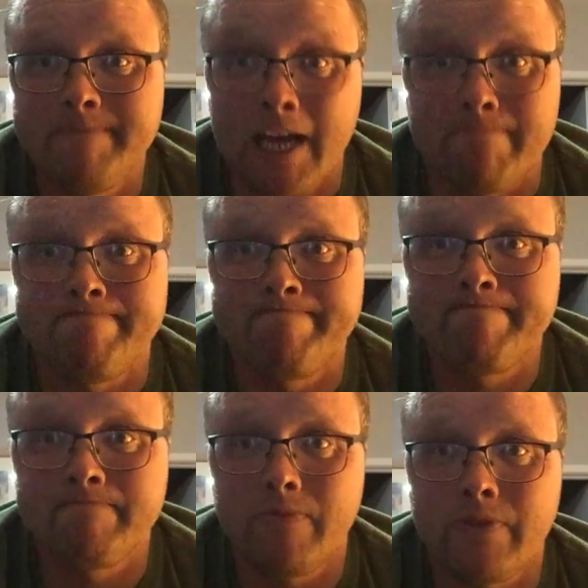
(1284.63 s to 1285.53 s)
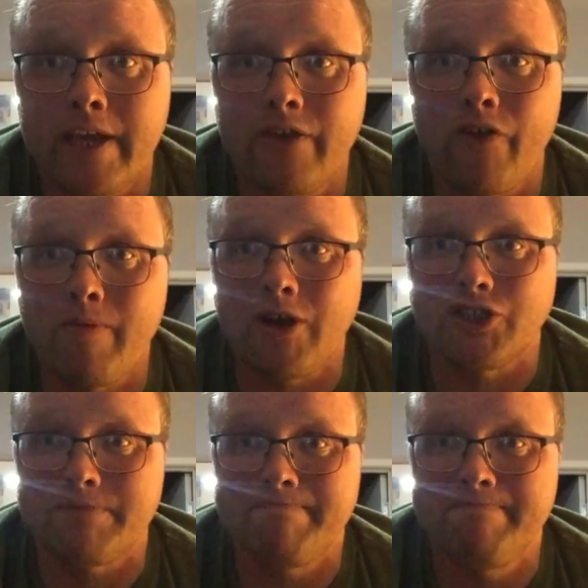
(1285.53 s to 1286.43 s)
Yeah, thank you very
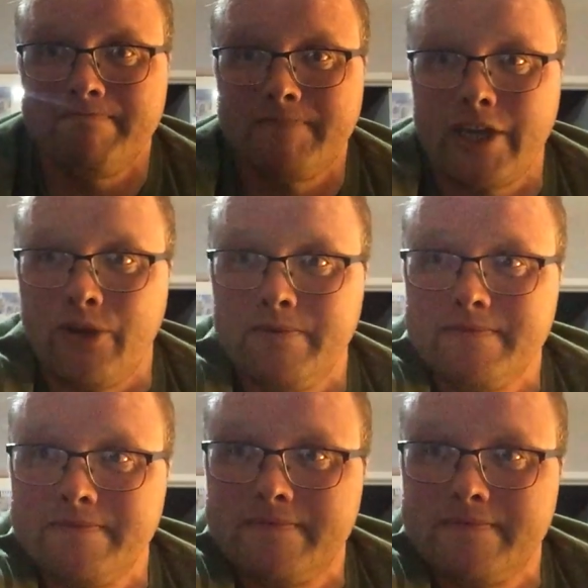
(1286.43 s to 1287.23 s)
much. Thank you.